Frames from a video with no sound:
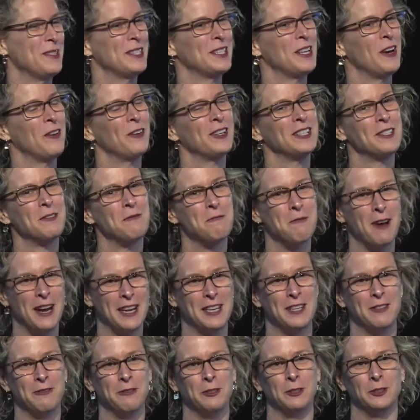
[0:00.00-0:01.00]
So it's
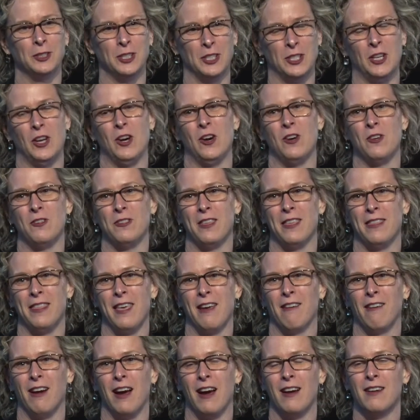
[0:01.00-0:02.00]
wonderful to know that
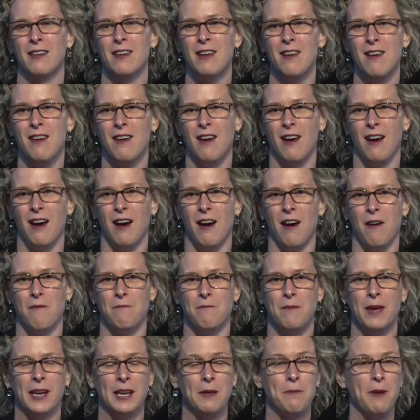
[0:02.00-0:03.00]
there are
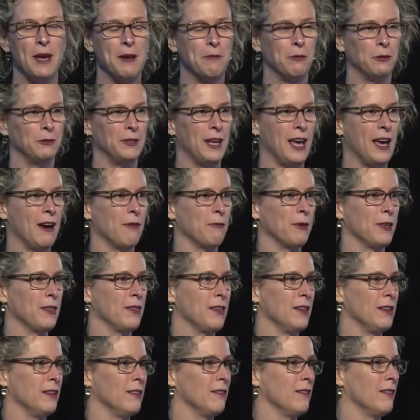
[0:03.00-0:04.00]
many people now
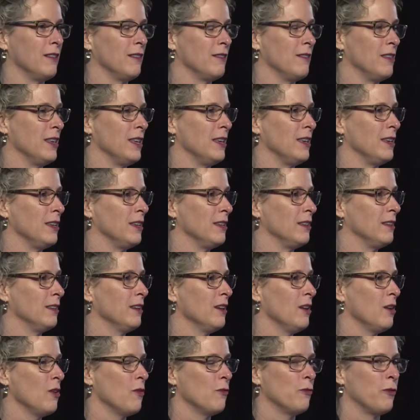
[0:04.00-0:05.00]
within the
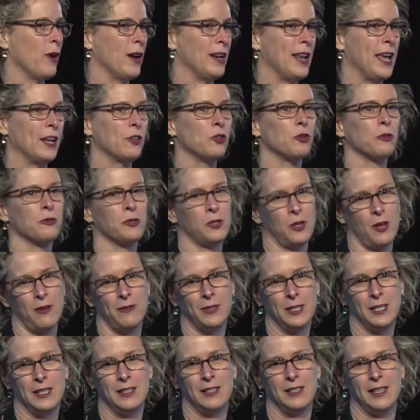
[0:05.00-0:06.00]
financial
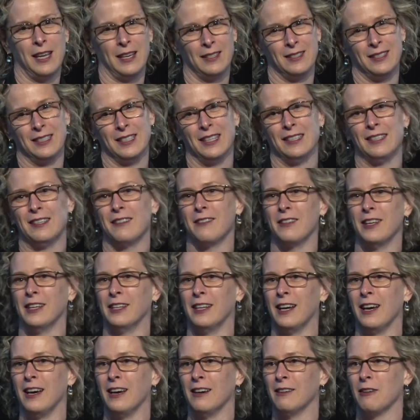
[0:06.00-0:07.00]
services sector that
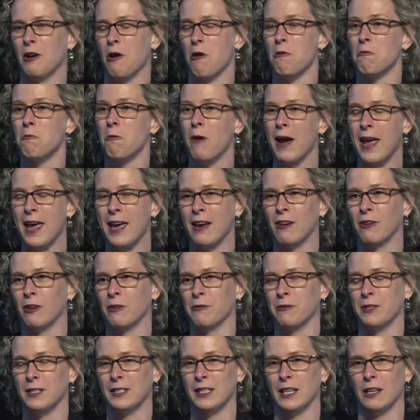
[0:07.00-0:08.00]
are aware
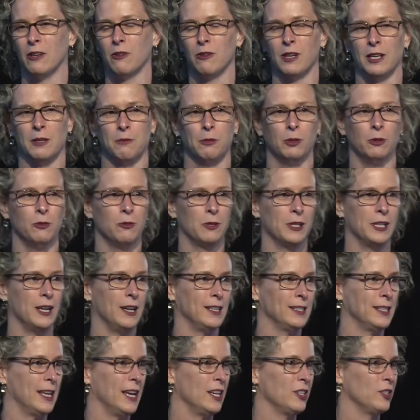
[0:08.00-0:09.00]
of this incredible
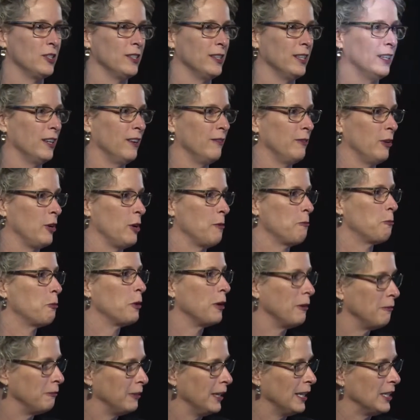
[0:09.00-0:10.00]
organisation that I'm very
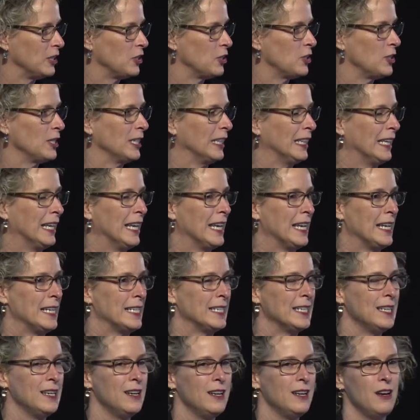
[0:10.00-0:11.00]
privileged to
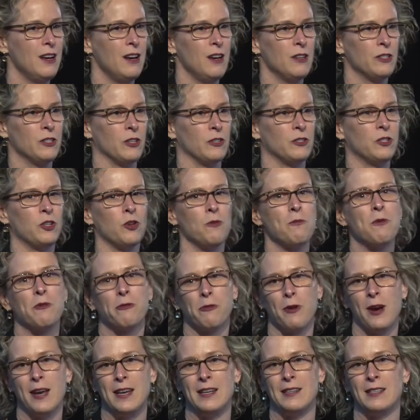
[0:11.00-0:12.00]
lead. So
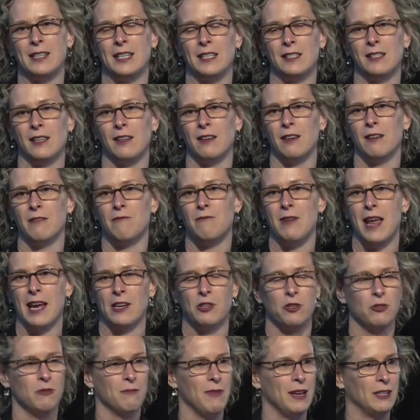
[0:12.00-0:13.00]
SuperFriend is a
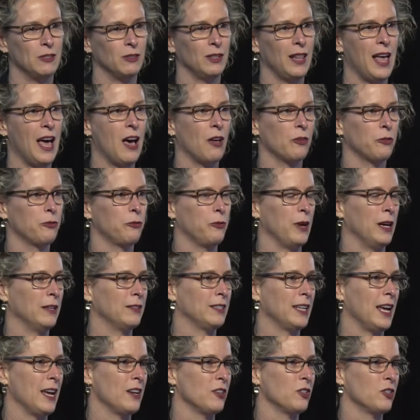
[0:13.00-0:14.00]
national mental health
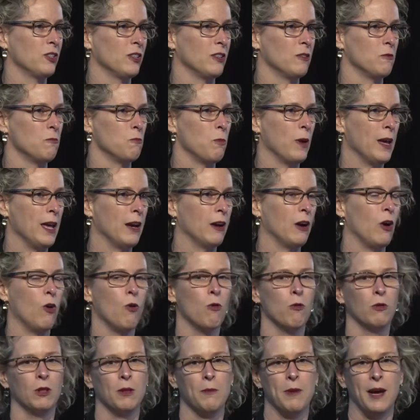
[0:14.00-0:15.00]
foundation. We are
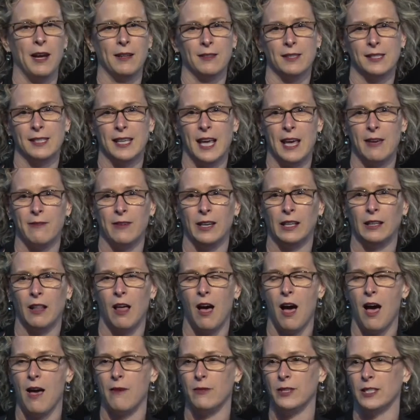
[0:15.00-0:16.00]
all about saving
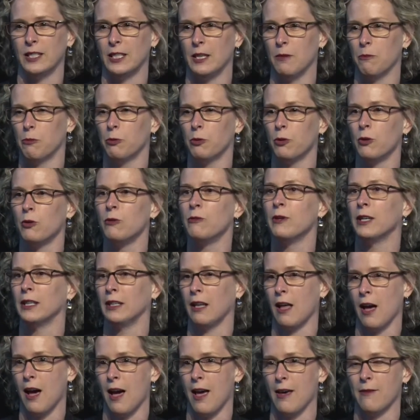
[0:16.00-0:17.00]
lives and improving
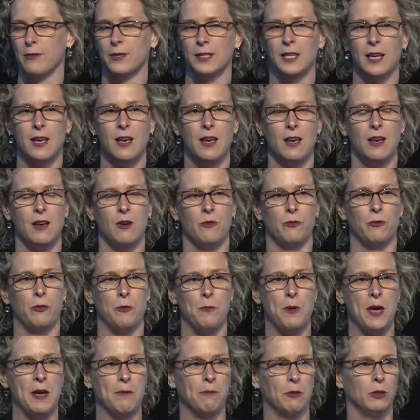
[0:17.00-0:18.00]
lives for
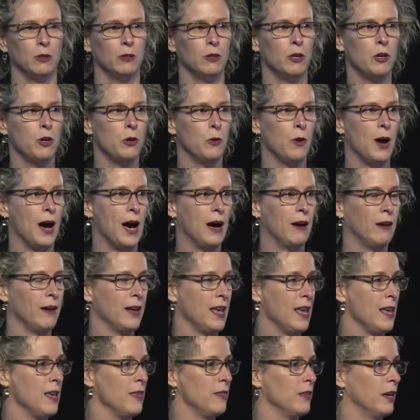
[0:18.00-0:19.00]
people who are
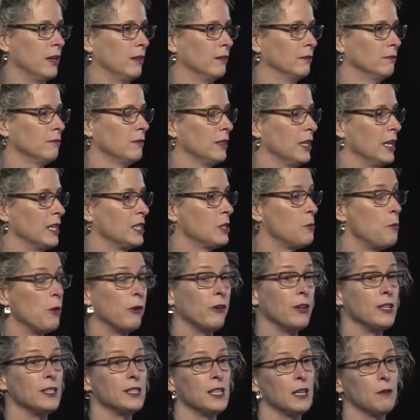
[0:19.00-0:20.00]
either
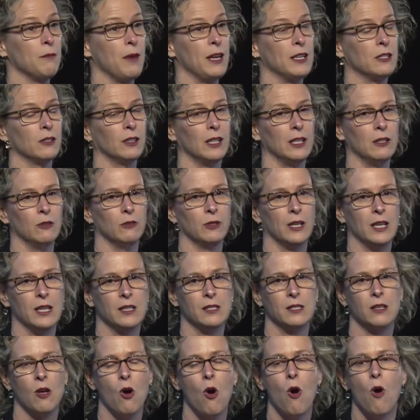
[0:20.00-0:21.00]
experiencing mental
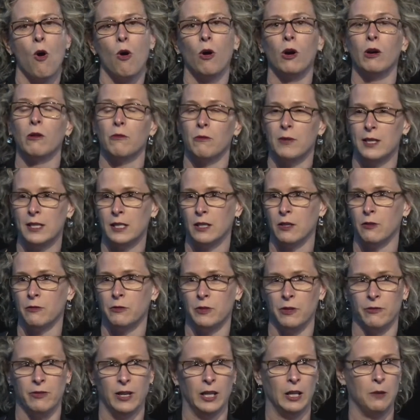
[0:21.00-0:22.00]
illness or at risk
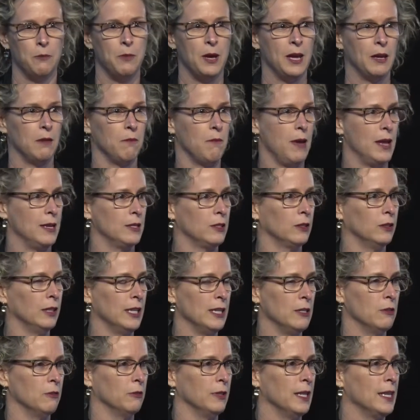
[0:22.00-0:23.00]
of developing mental
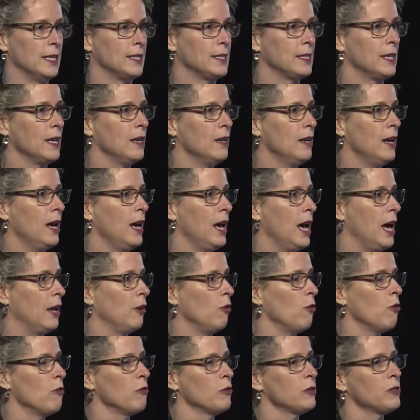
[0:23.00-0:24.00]
illness,
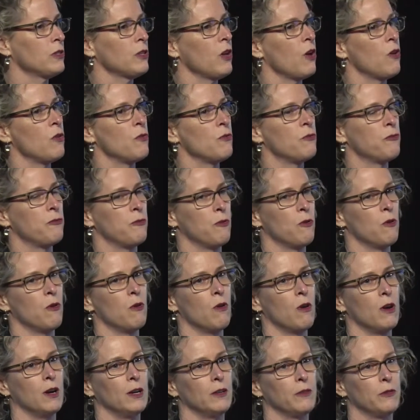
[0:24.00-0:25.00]
and also
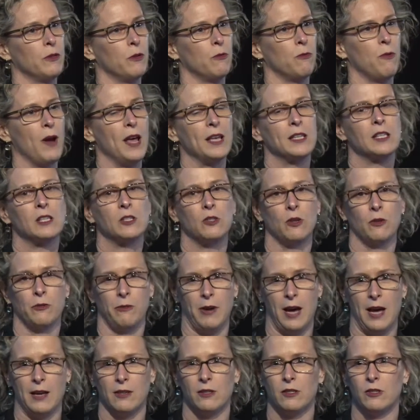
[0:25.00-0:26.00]
for the rest of
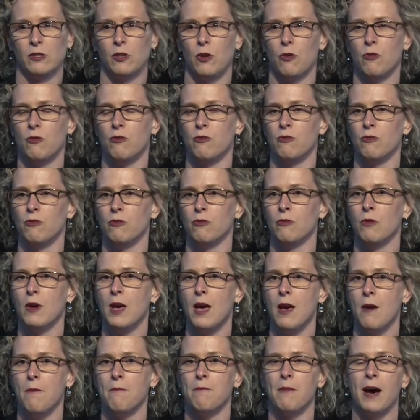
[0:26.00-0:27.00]
us who
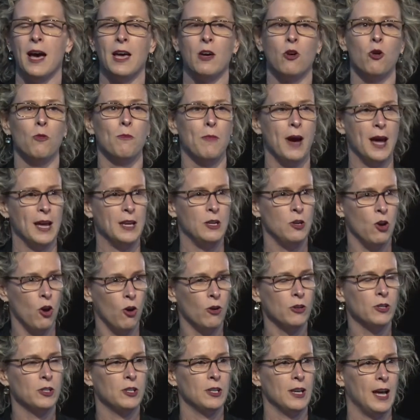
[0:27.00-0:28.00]
may or may
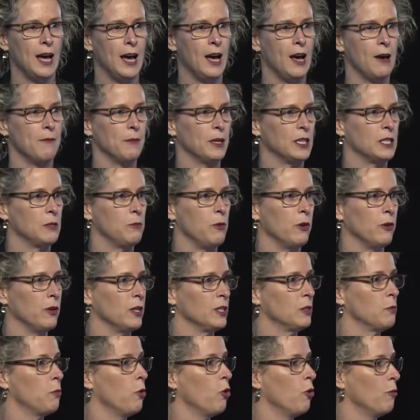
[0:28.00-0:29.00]
not
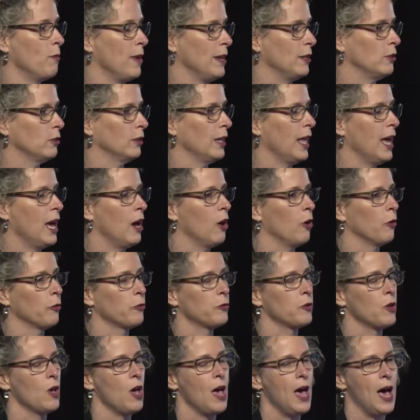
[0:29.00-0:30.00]
experience poor mental
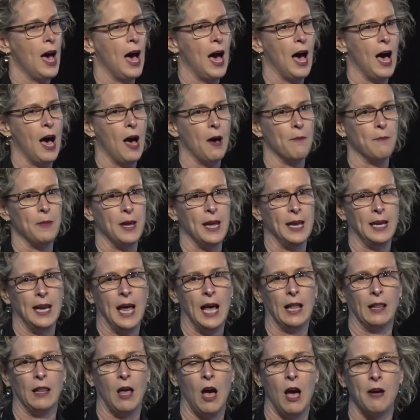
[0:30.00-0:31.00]
health in
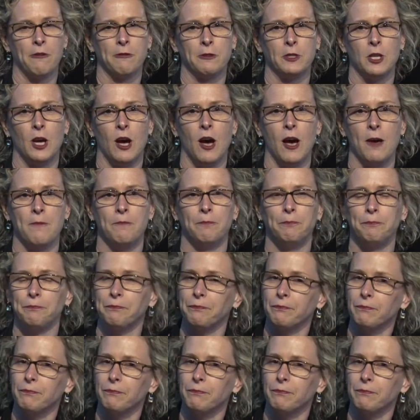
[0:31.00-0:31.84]
our lifetime.